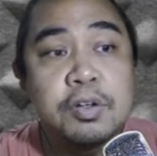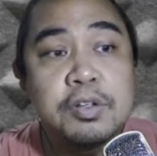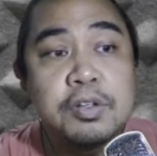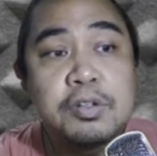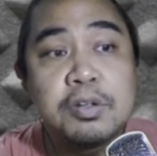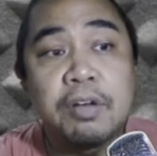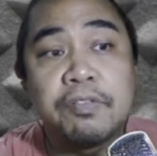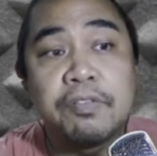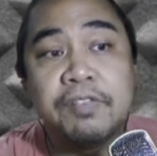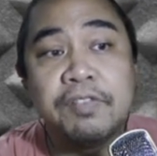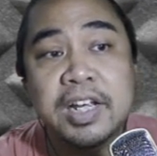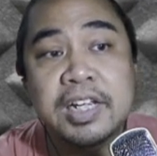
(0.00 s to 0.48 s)
So
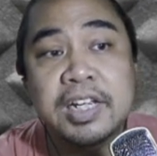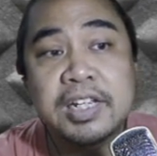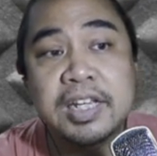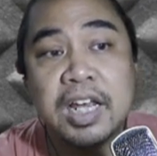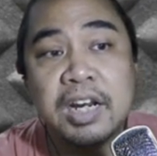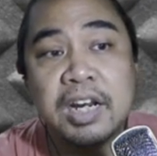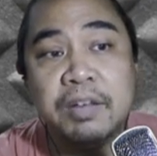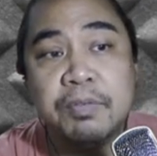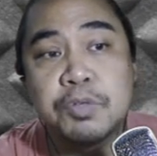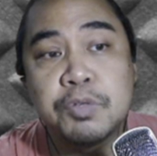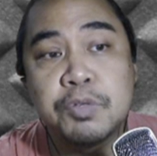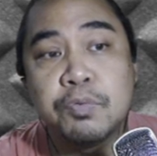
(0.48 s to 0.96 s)
afflicts
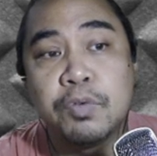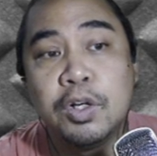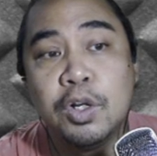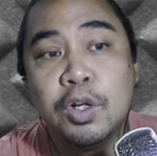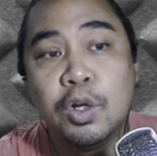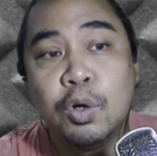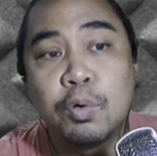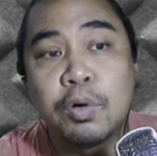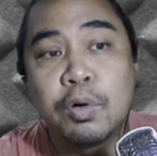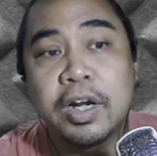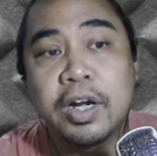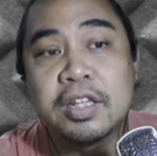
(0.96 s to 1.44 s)
enemies with
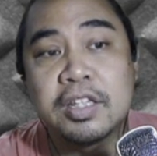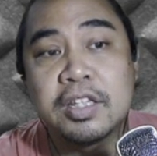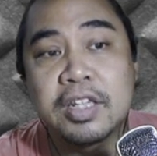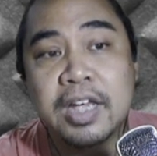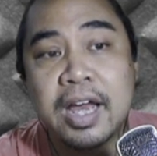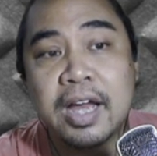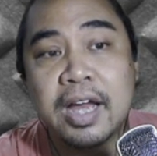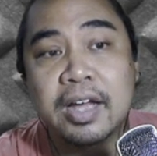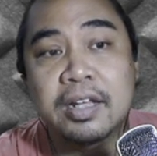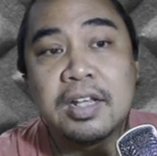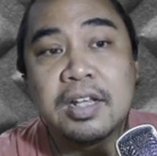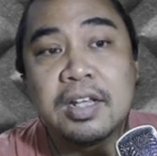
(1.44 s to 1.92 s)
lower
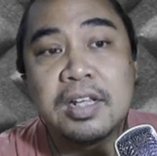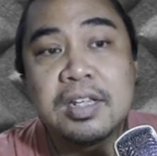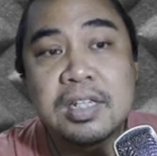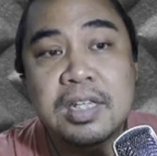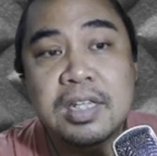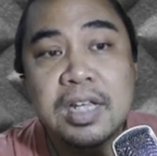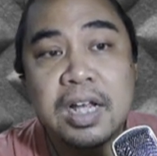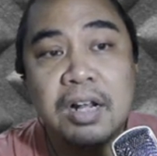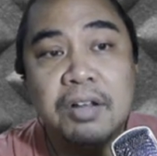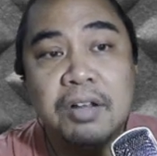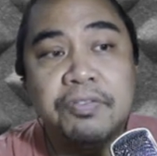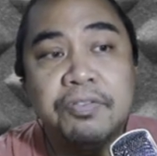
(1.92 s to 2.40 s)
attack than
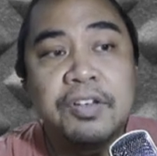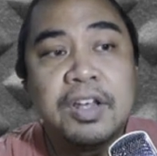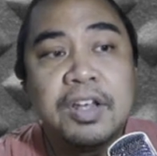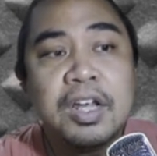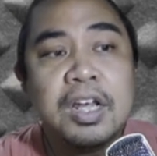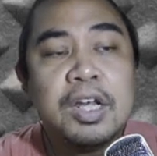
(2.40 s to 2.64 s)
self